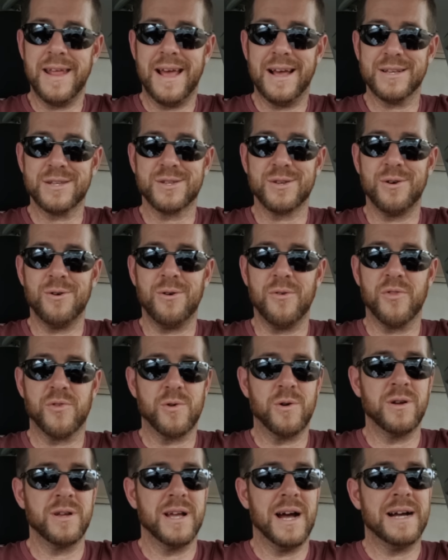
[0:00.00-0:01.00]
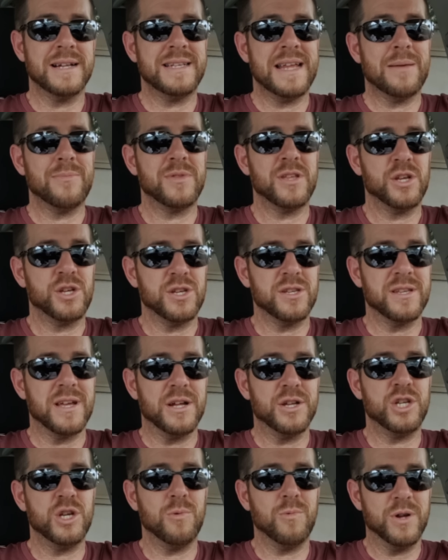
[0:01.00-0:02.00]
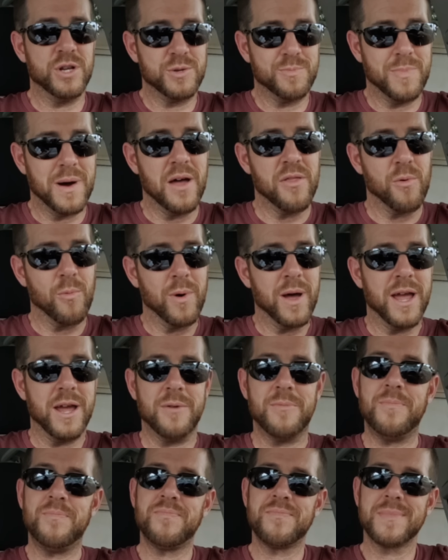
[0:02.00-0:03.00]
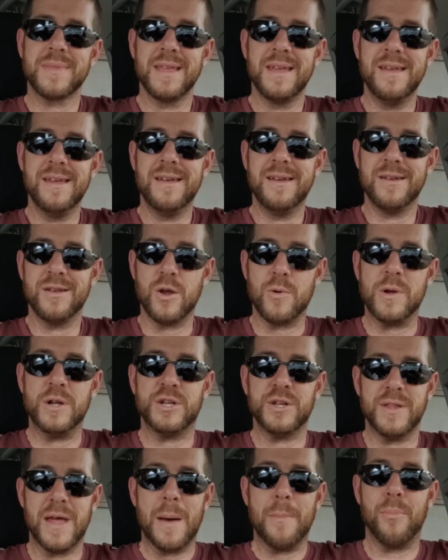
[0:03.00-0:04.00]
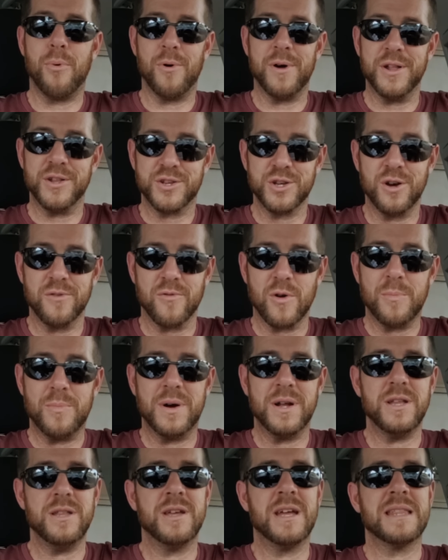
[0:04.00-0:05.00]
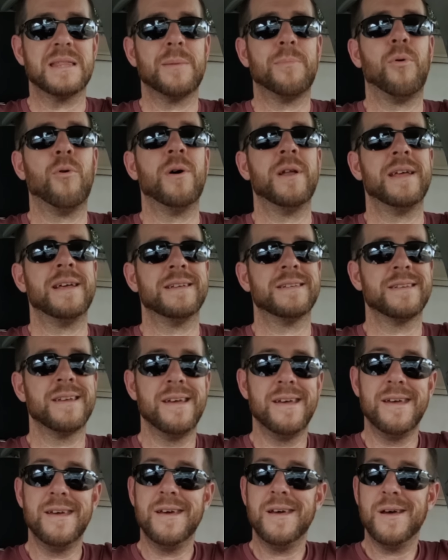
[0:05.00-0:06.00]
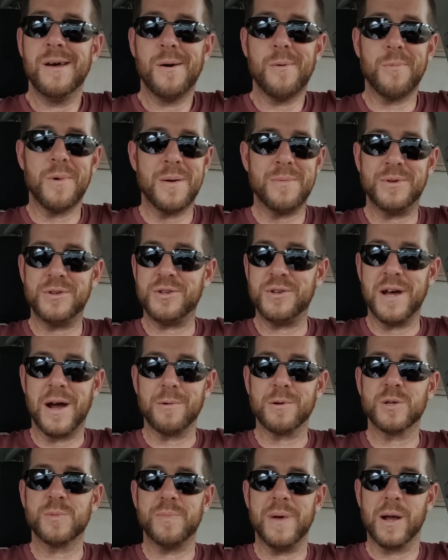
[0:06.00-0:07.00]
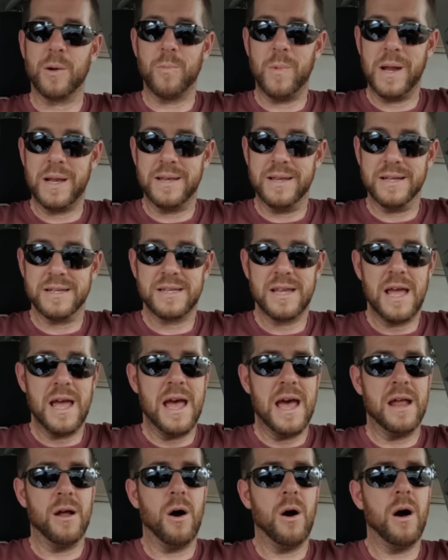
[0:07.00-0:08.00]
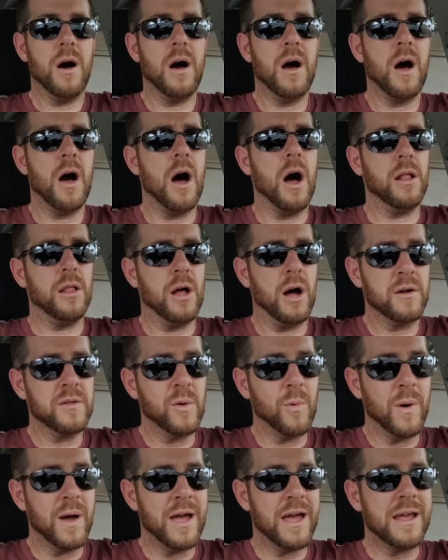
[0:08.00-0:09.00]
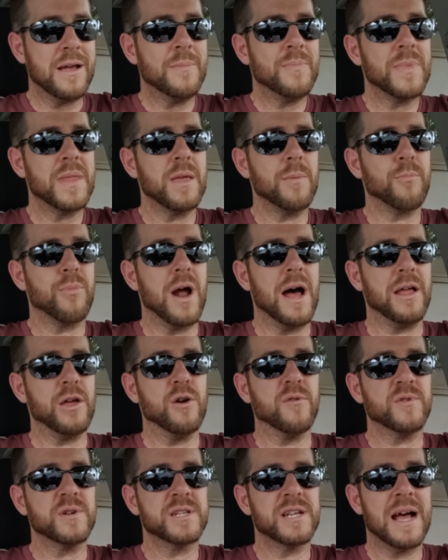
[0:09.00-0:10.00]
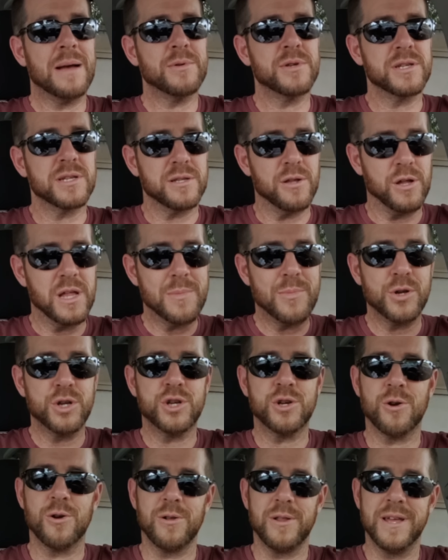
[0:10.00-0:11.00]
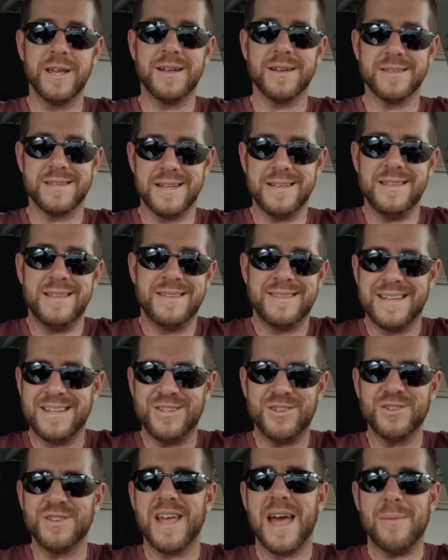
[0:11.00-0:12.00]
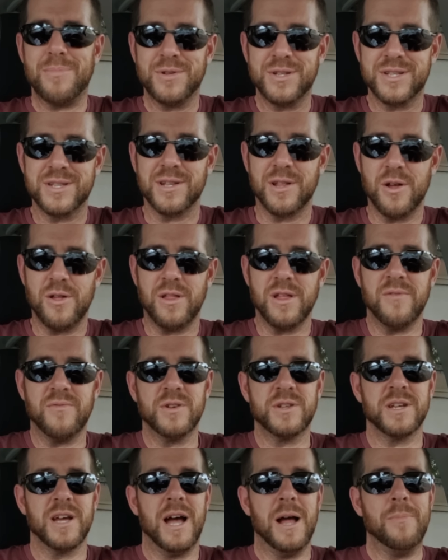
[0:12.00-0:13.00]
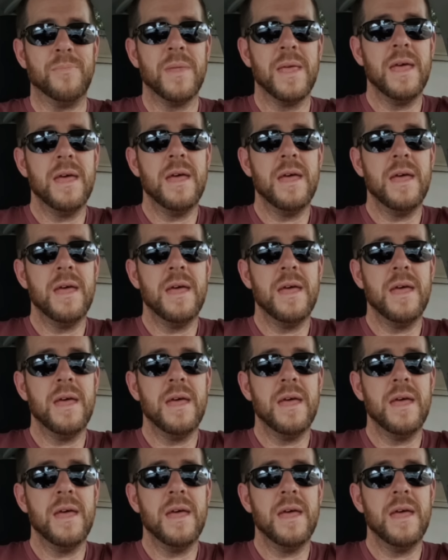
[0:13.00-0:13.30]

asshole and throwing goddamn dishes at you, which, by the way, you're reaching that point, it's over. But you get the point is, women do not respect weakness. And along the way, probably over time, slowly but surely, because these things usually happen slowly over time,